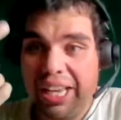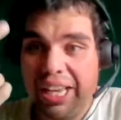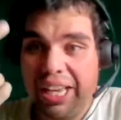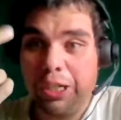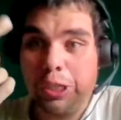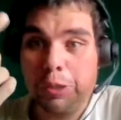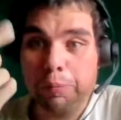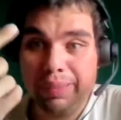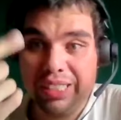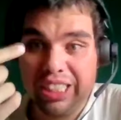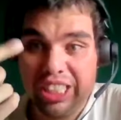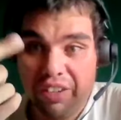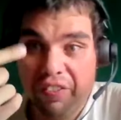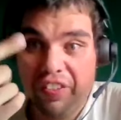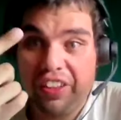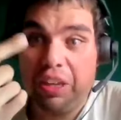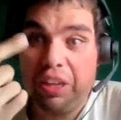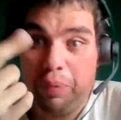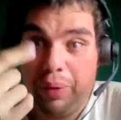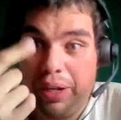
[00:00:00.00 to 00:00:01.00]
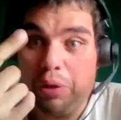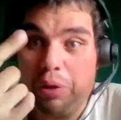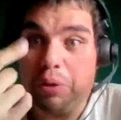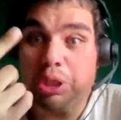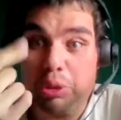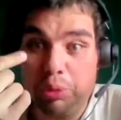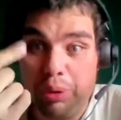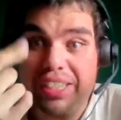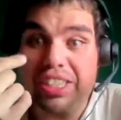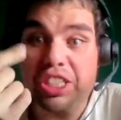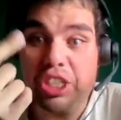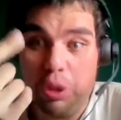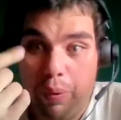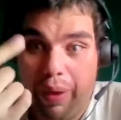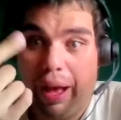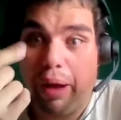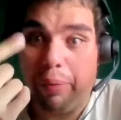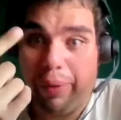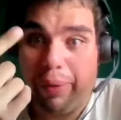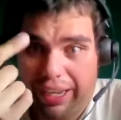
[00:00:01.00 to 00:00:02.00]
this, here specifically. We're going to stress
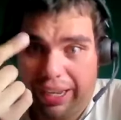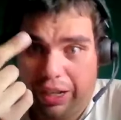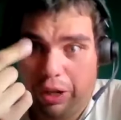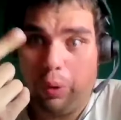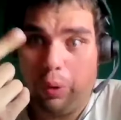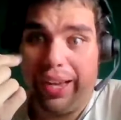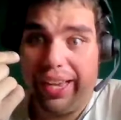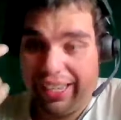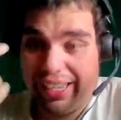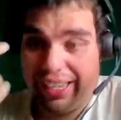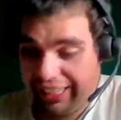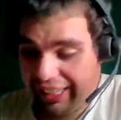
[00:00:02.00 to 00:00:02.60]
you out right when quick.